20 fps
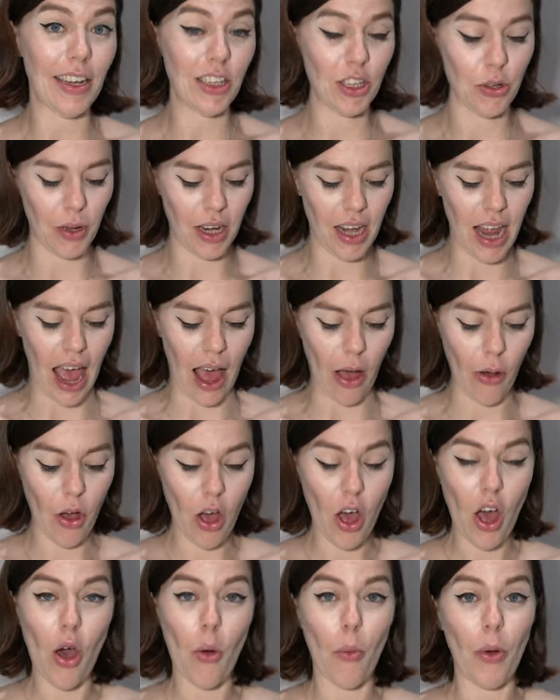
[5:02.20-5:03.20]
into it now.
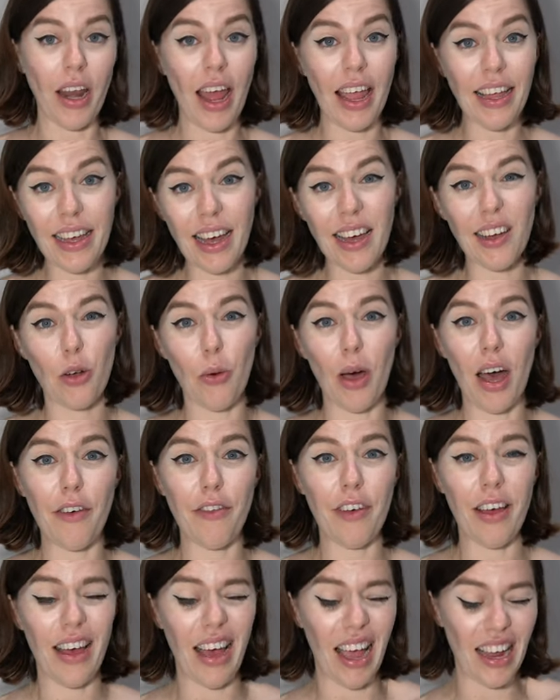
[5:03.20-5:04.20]
When I cut
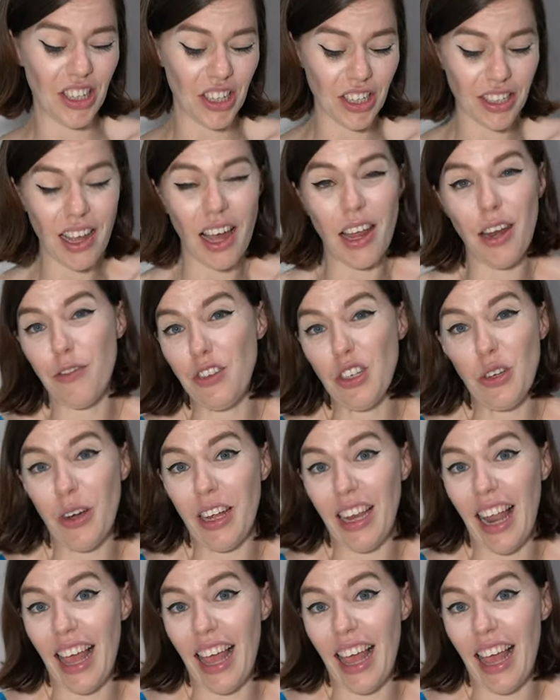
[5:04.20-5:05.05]
guava, I just kind of do it